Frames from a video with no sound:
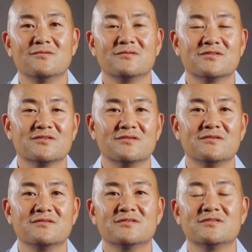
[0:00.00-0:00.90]
going to
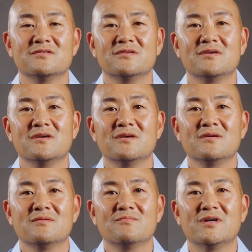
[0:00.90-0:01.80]
church,
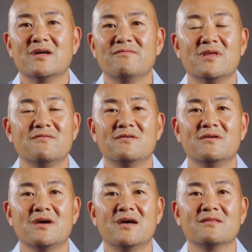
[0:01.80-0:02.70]
but I never
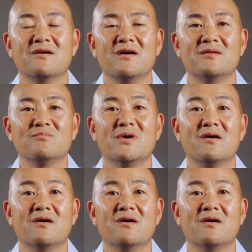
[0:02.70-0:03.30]
had God in my